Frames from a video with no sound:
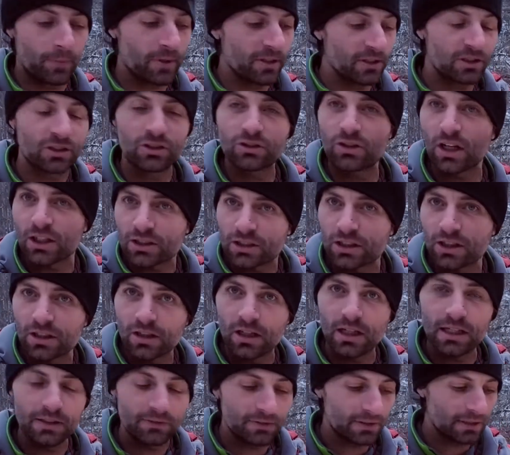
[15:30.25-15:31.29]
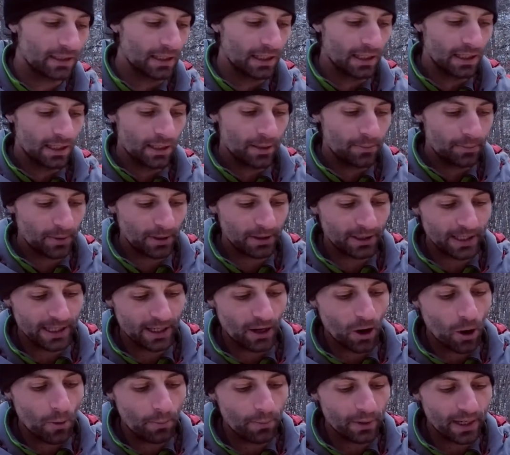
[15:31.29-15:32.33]
construction gloves, but the
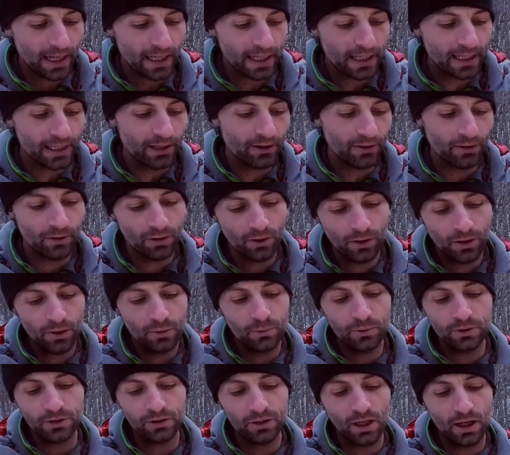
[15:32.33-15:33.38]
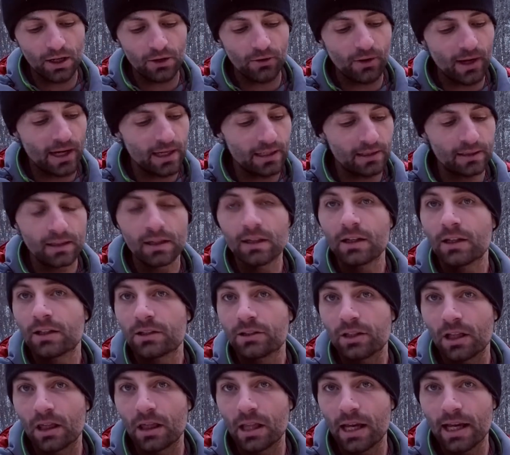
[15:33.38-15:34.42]
opening here was not great.
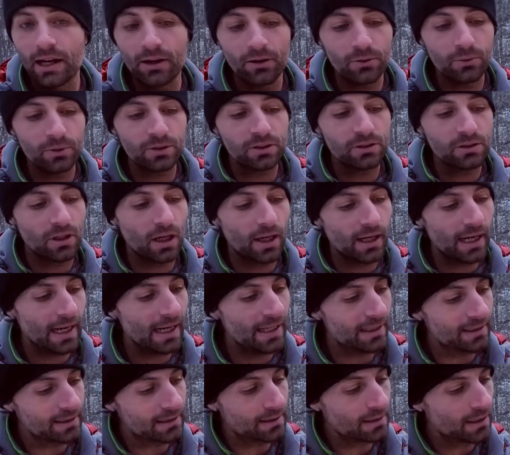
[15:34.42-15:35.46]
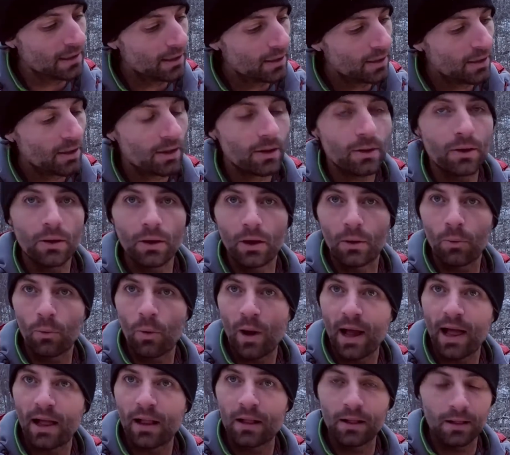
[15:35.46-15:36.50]
The leather was not as
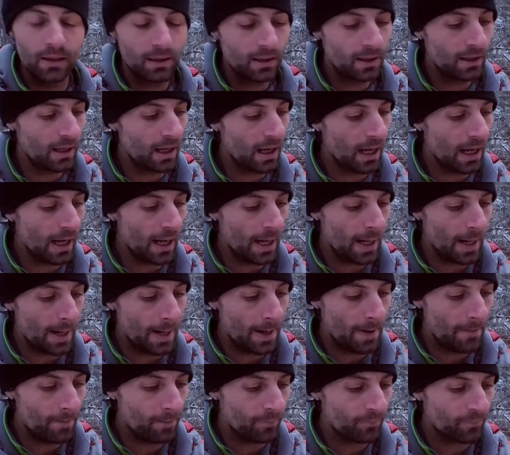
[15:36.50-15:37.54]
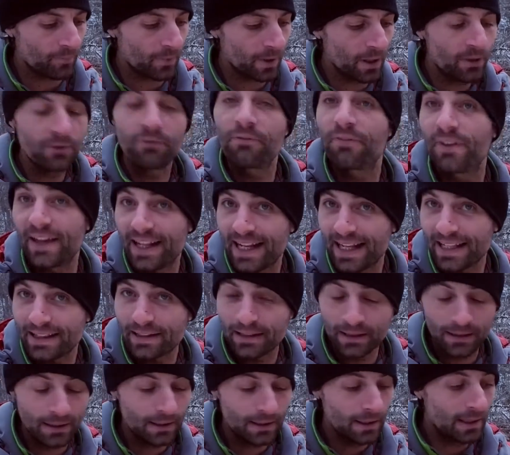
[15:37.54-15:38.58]
well
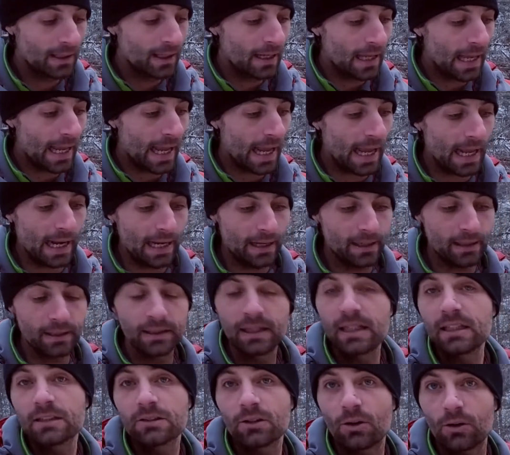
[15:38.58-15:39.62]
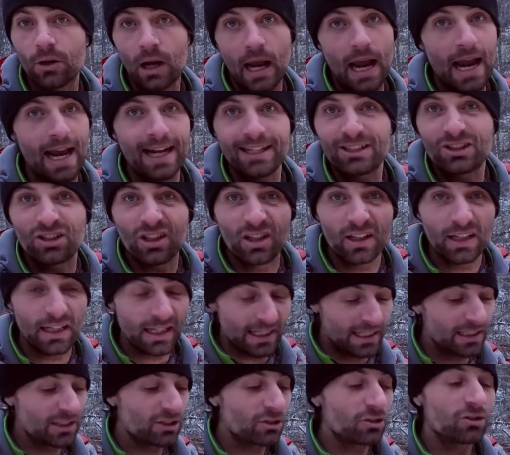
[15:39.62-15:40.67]
fitted, and these are
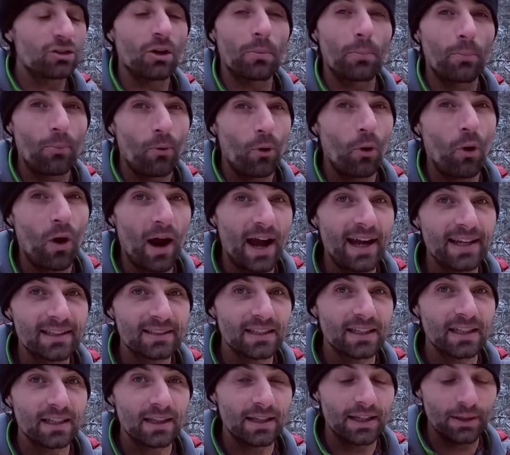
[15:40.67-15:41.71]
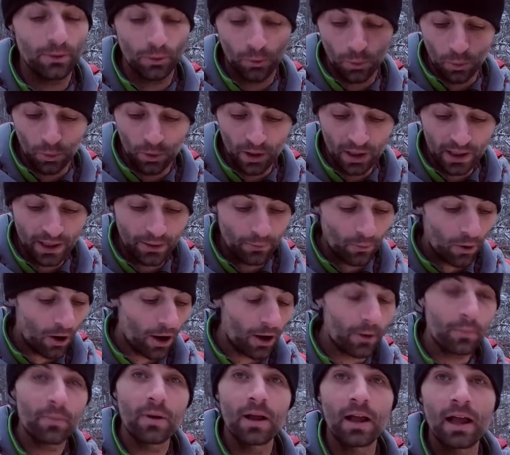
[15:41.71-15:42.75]
actually surprisingly really
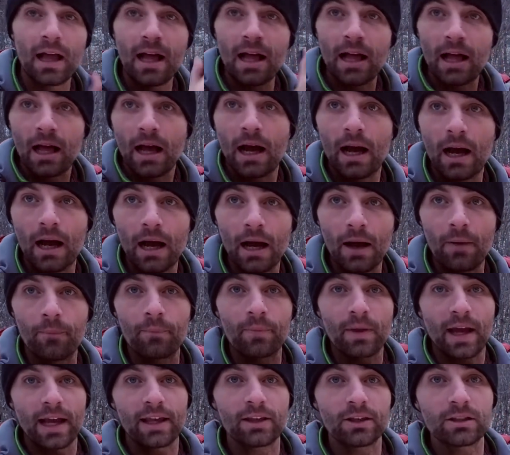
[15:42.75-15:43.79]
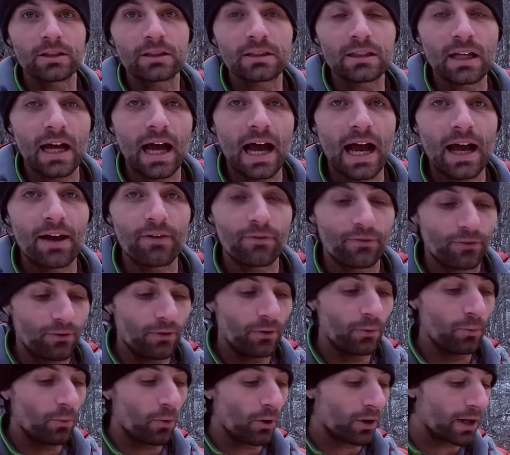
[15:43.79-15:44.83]
warm. I used to have
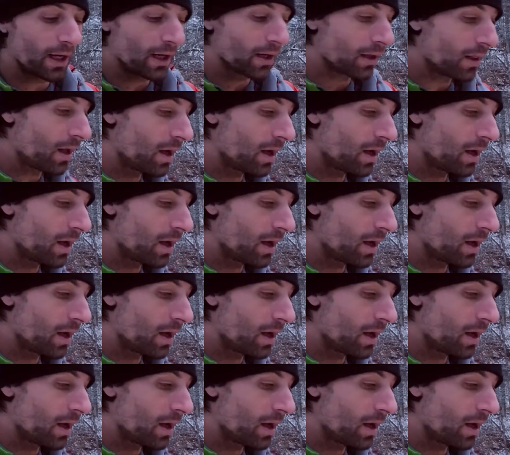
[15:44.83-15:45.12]
working